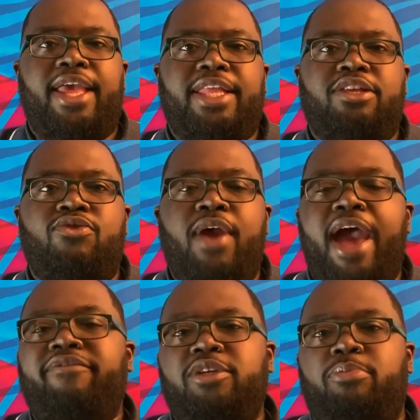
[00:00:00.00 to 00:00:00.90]
you
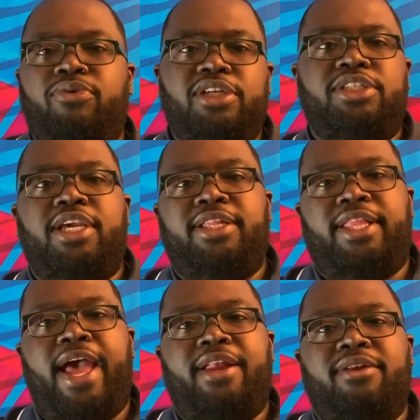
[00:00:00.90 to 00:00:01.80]
have to appreciate
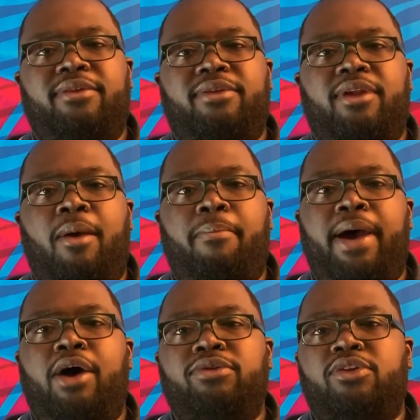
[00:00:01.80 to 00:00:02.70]
that
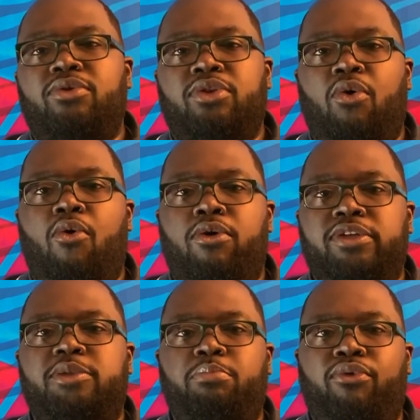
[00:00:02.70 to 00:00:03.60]
about the
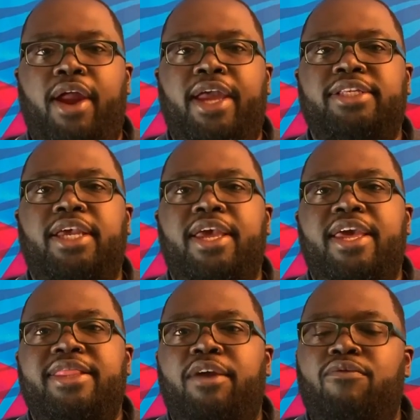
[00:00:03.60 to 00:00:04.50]
Oris brand.
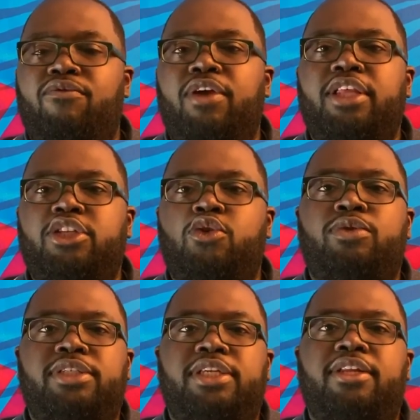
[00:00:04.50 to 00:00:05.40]
They really do
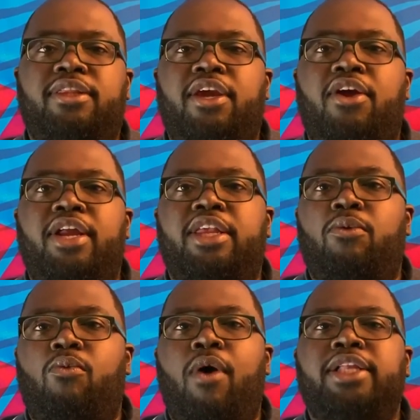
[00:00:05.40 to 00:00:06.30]
sit there and they
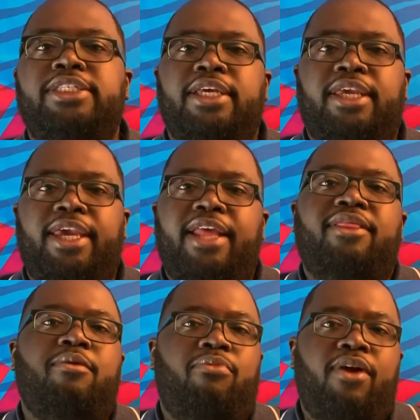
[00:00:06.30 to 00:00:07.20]
want to
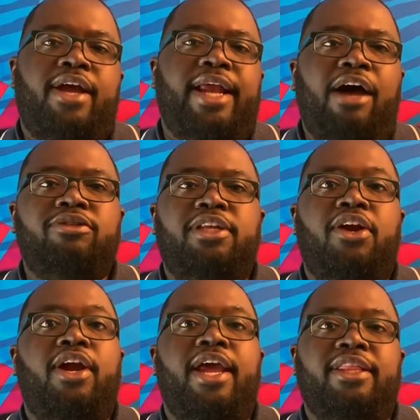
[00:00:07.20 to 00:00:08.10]
get the brand out
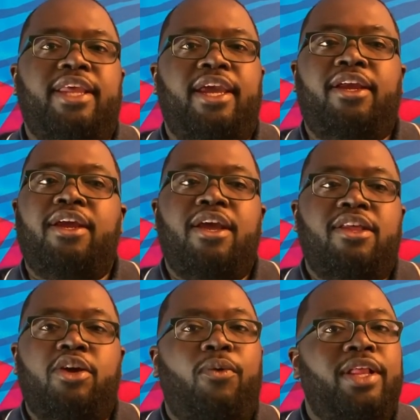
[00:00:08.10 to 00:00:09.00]
there and they
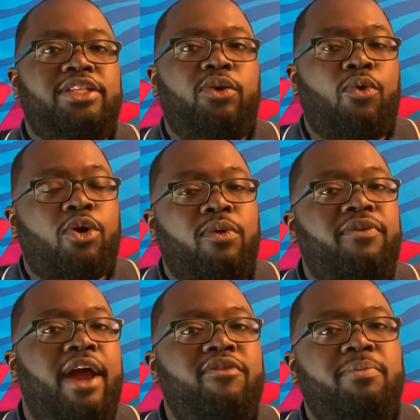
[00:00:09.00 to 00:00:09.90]
they're willing to work with
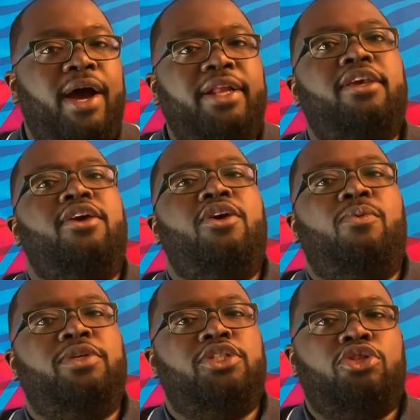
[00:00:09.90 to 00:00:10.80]
everybody,
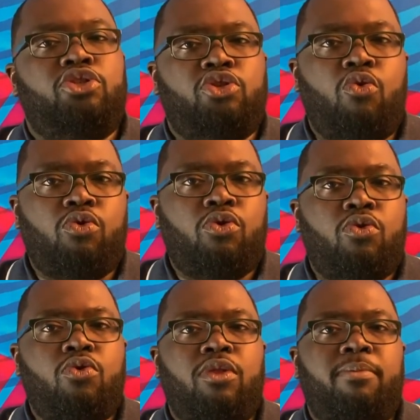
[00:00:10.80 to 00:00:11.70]
which is so
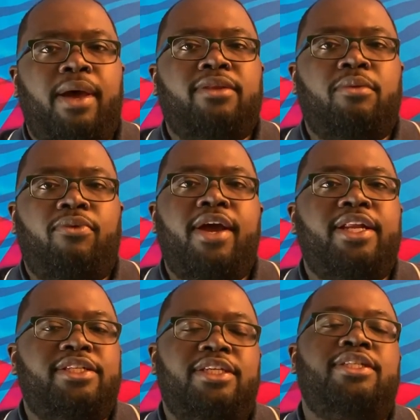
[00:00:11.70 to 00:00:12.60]
cool about the
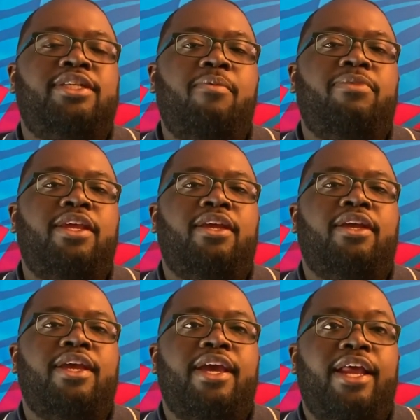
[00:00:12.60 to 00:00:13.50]
brand is it's something
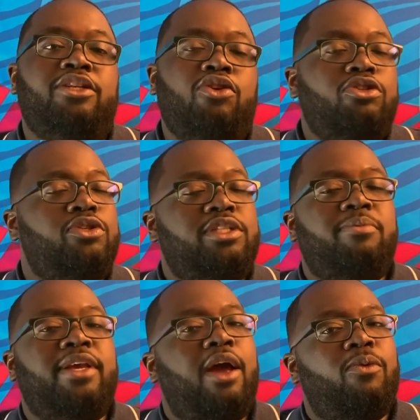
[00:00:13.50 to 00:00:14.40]
and it's also
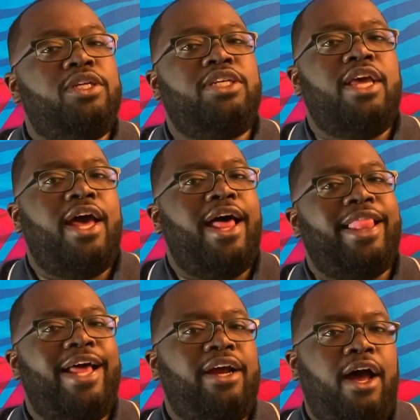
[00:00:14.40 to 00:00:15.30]
something I wish a
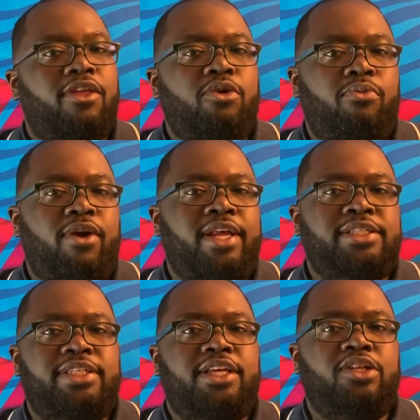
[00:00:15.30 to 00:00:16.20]
lot of other
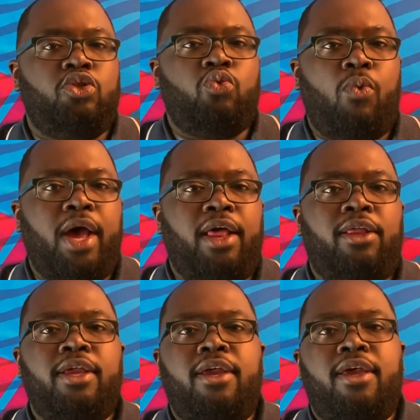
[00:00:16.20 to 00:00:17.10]
brands did as
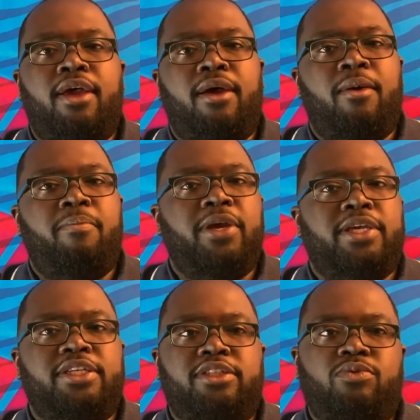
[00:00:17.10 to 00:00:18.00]
well. Um,
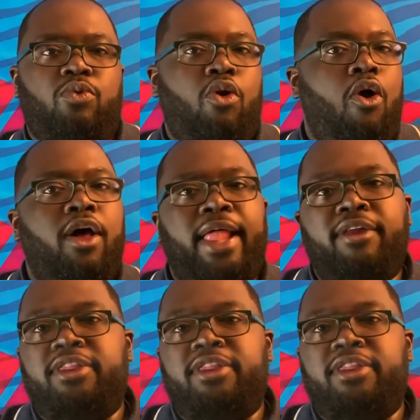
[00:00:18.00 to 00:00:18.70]
because we're all out